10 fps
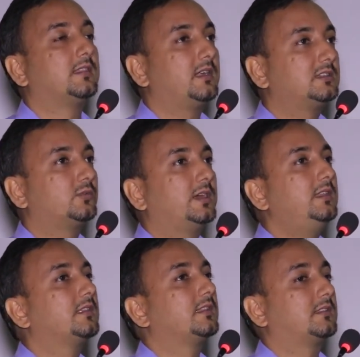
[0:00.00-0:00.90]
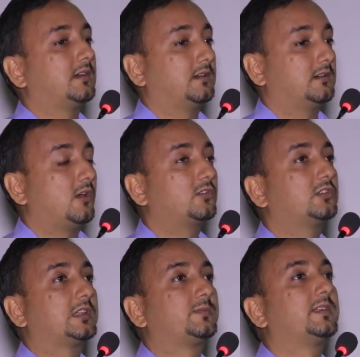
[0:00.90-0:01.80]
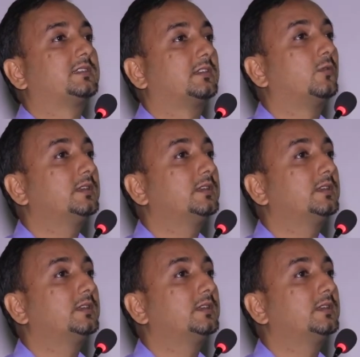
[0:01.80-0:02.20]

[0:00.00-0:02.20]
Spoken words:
that is why that orthotransplantation